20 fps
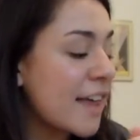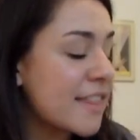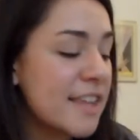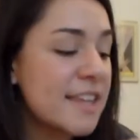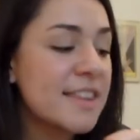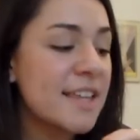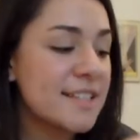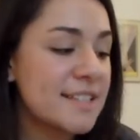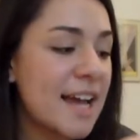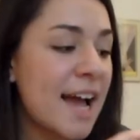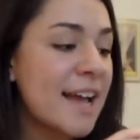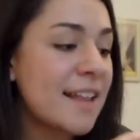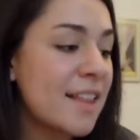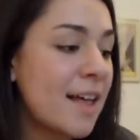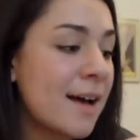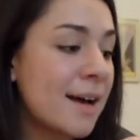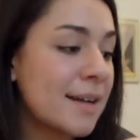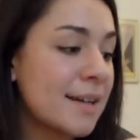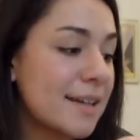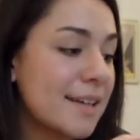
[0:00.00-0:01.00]
think the
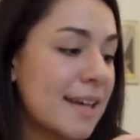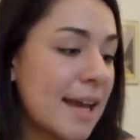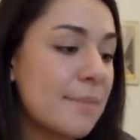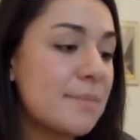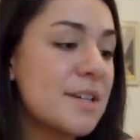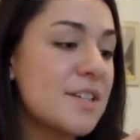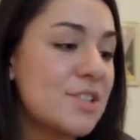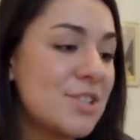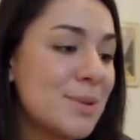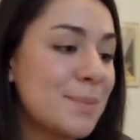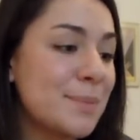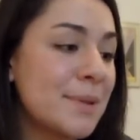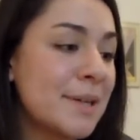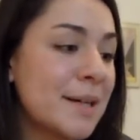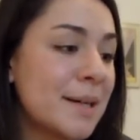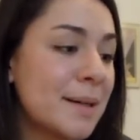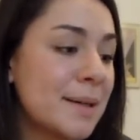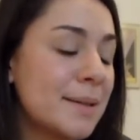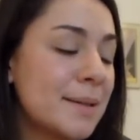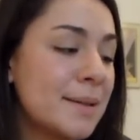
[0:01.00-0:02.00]
dialogue can be
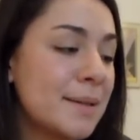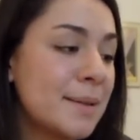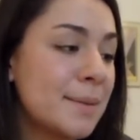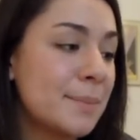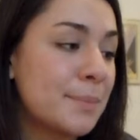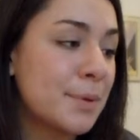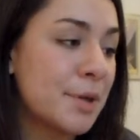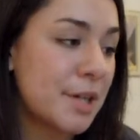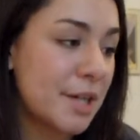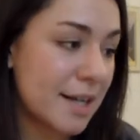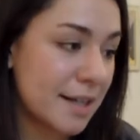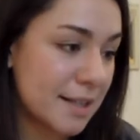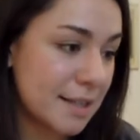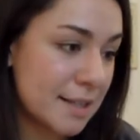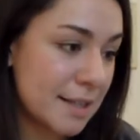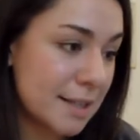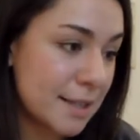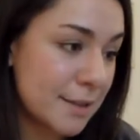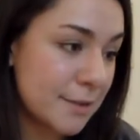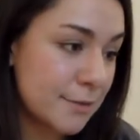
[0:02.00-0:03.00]
super
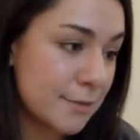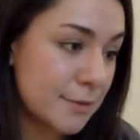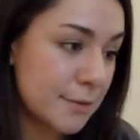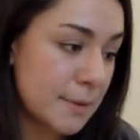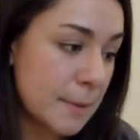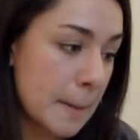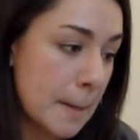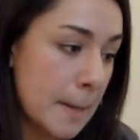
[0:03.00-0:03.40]
productive.